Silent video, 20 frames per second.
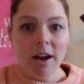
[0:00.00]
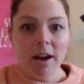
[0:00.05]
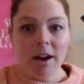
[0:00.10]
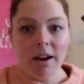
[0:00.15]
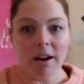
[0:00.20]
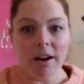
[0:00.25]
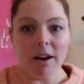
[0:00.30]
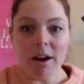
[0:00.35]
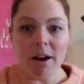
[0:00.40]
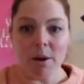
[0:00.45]

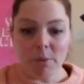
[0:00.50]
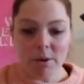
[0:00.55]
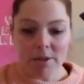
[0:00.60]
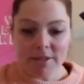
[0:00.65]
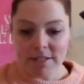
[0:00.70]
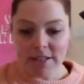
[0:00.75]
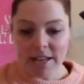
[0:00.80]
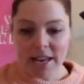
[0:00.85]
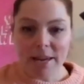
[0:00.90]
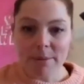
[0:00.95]
I
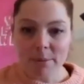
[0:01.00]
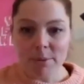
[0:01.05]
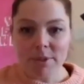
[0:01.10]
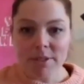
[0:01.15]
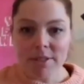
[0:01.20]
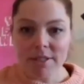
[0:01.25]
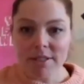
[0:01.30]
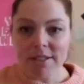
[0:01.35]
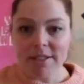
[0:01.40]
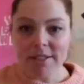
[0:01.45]
wasn't able
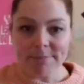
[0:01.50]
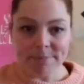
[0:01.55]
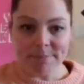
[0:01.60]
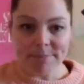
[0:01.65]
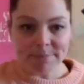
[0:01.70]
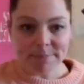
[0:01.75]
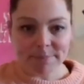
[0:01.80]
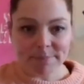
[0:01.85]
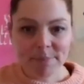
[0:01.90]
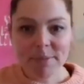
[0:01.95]
to
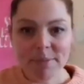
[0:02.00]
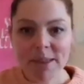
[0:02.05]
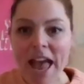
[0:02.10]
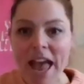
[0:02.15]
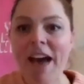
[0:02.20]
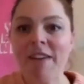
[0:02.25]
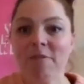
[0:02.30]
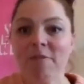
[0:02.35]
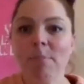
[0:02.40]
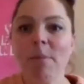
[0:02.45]

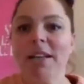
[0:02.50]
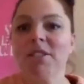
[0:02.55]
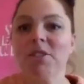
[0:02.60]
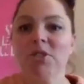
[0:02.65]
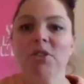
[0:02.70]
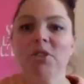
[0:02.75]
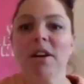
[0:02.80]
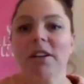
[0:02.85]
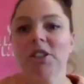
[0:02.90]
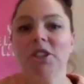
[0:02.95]
have my
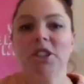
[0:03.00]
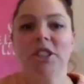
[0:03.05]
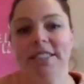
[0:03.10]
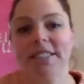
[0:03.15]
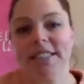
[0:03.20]
structured